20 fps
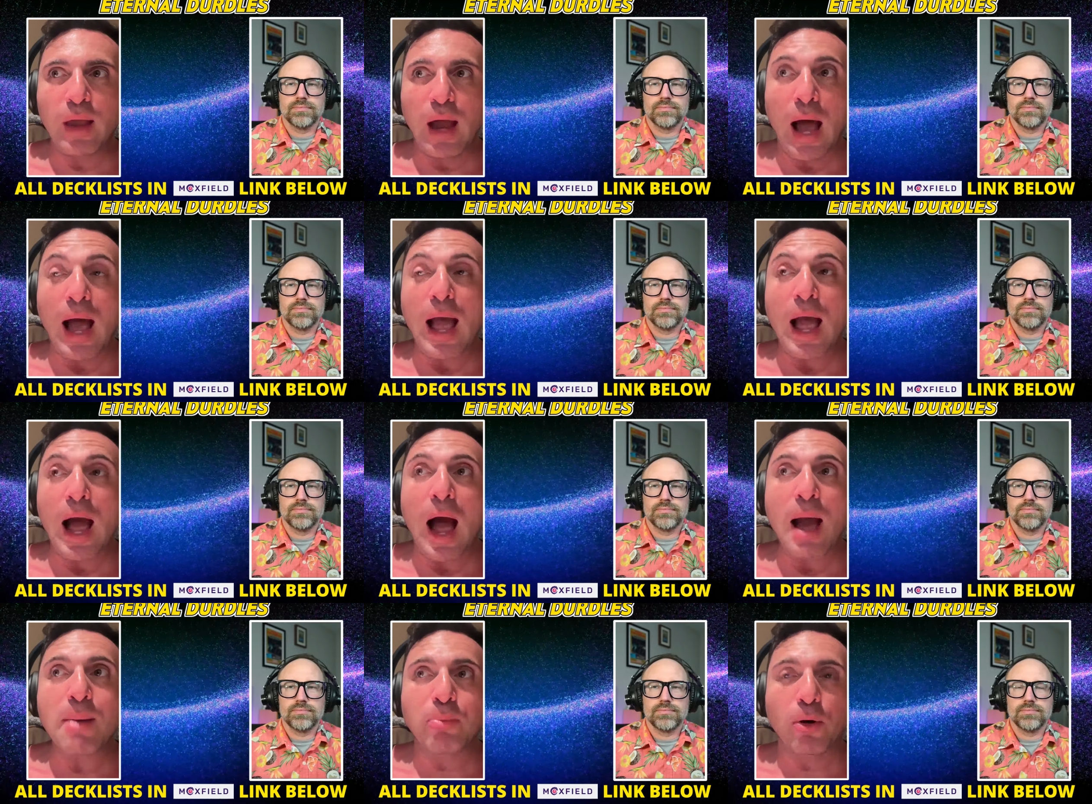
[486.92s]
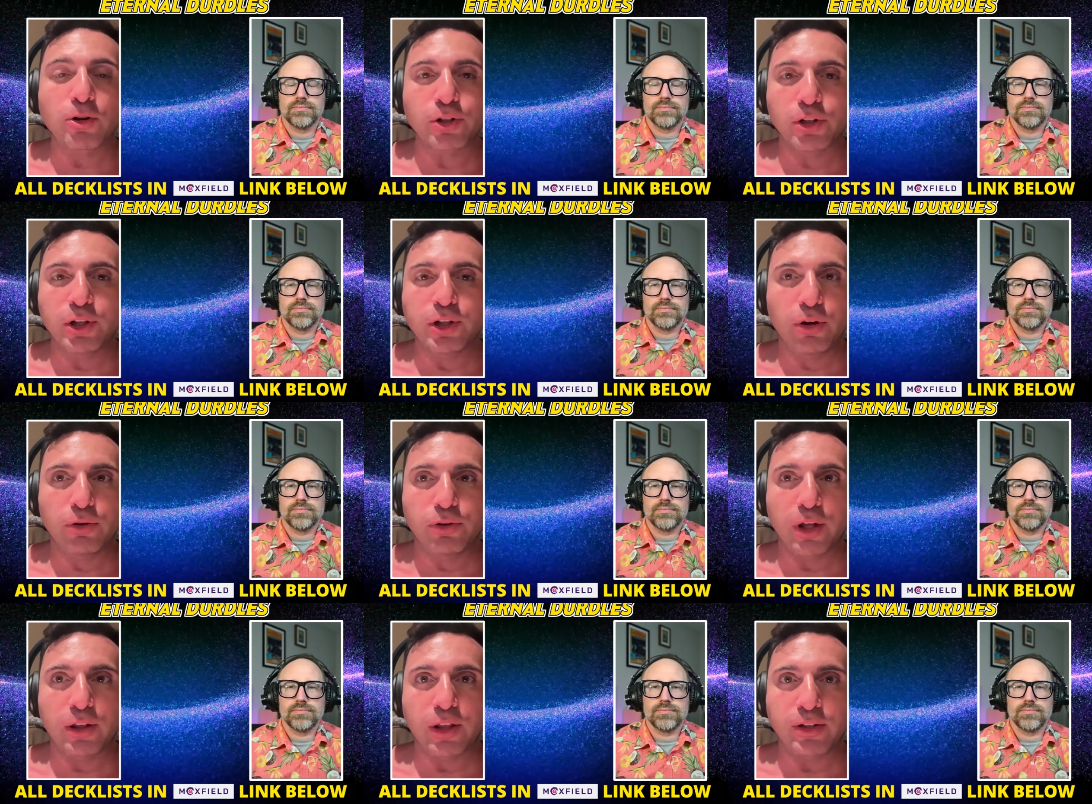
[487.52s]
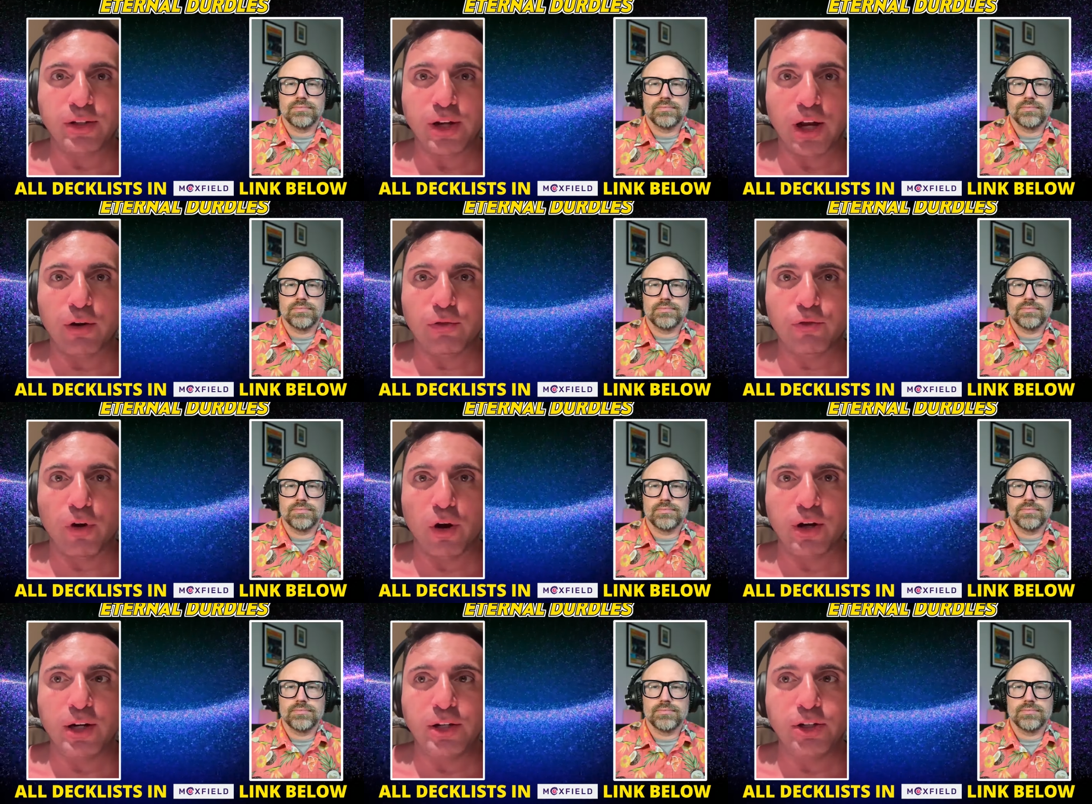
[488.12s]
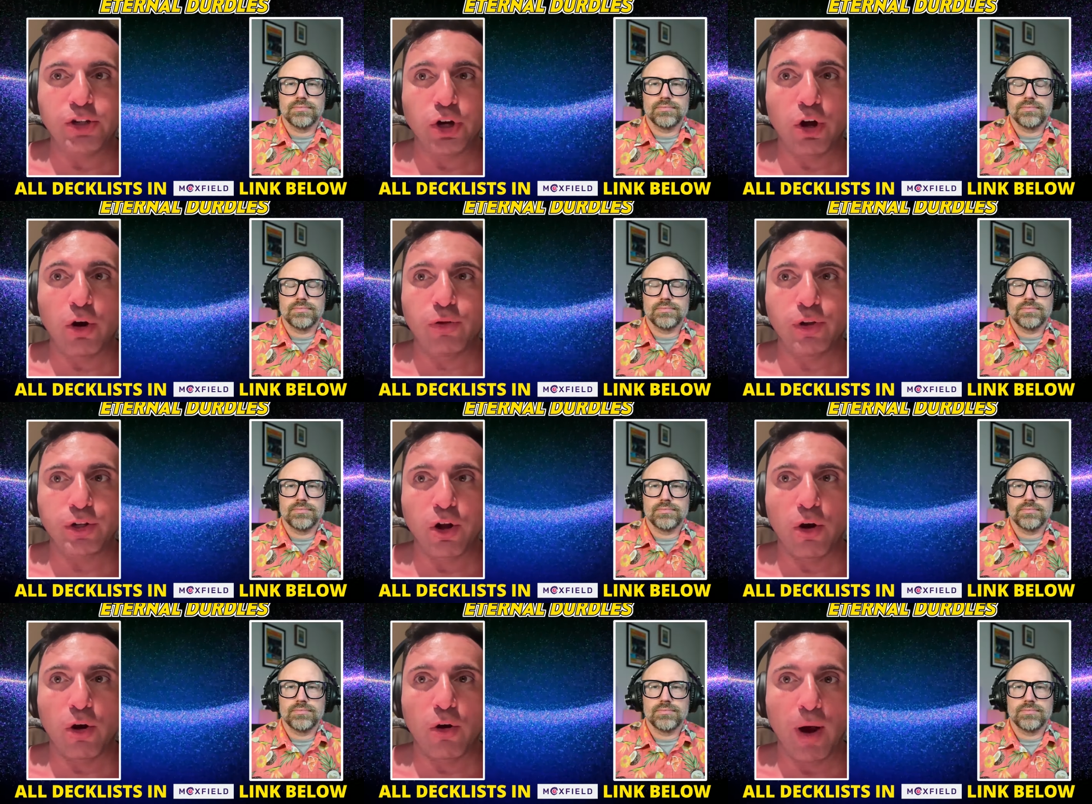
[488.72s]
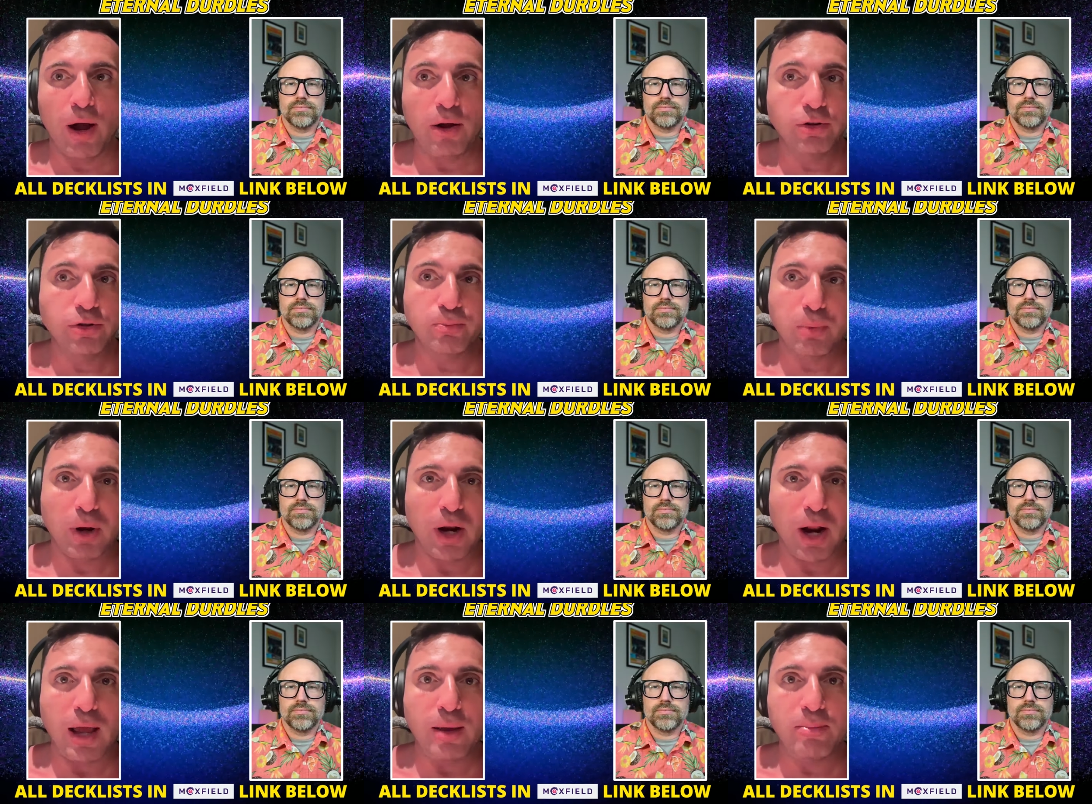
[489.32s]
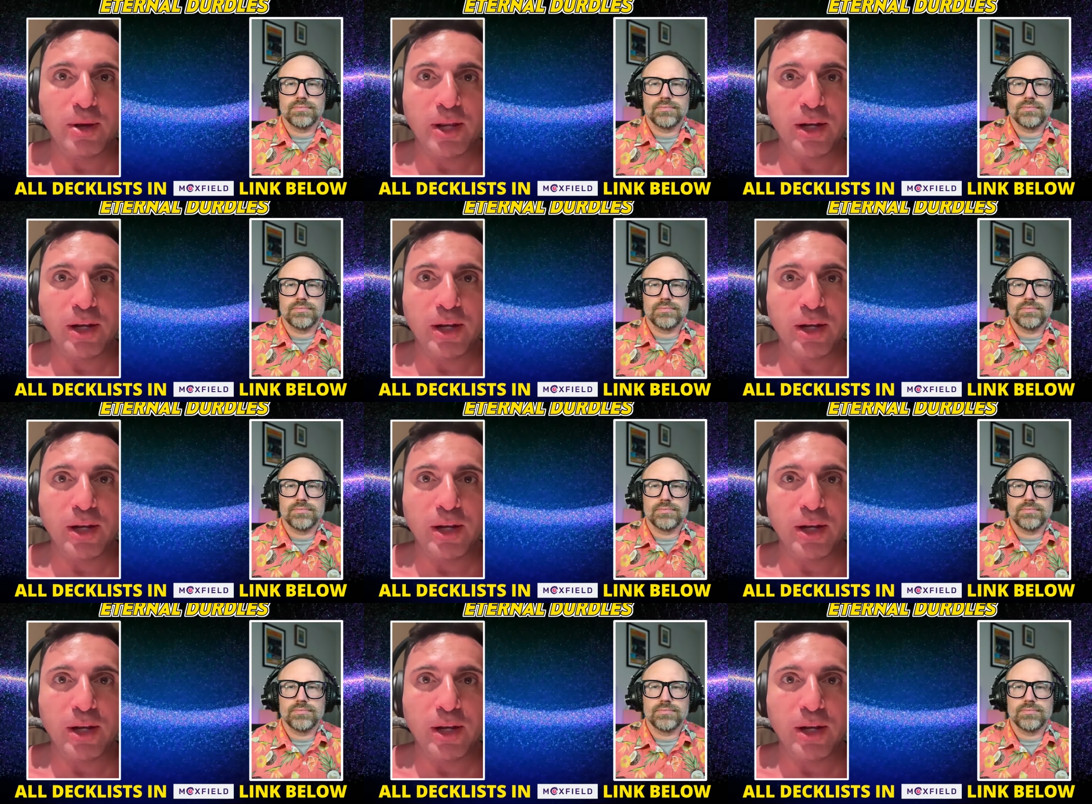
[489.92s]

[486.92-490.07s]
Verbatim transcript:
Speaker 1: I, I personally don't think that Psychic Frog needs to go this go around, but I